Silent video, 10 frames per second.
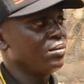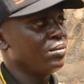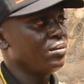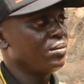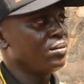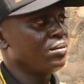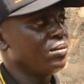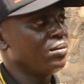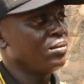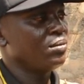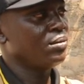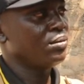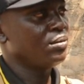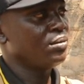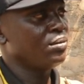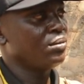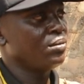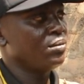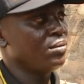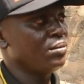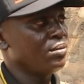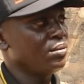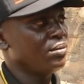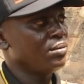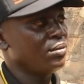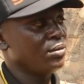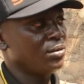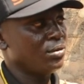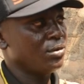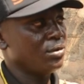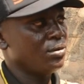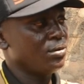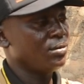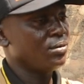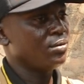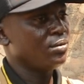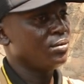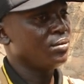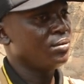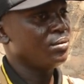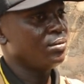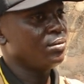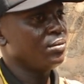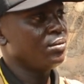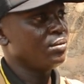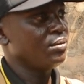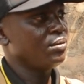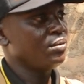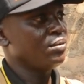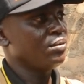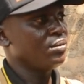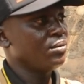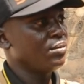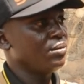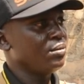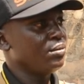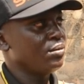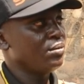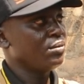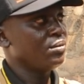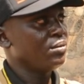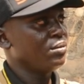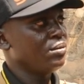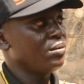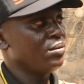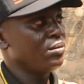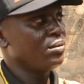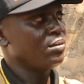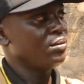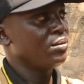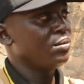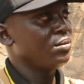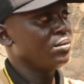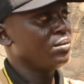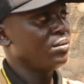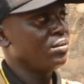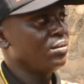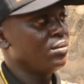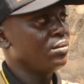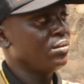(silent)